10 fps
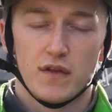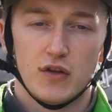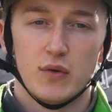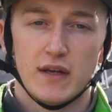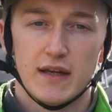that
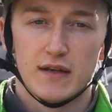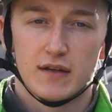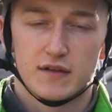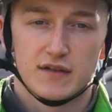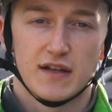you need
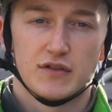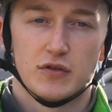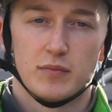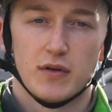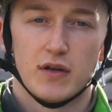to set
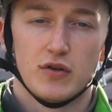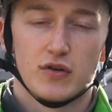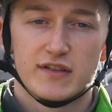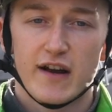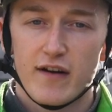up
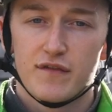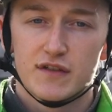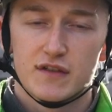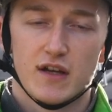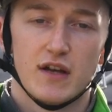your
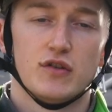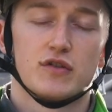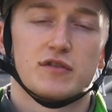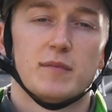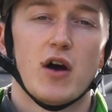tariffs and
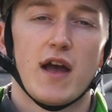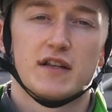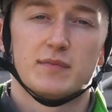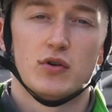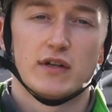your smart
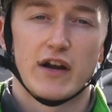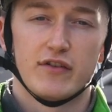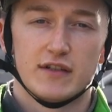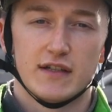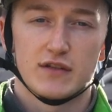export
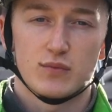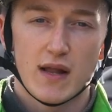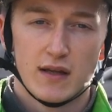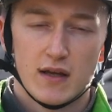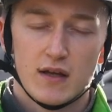guarantee as well,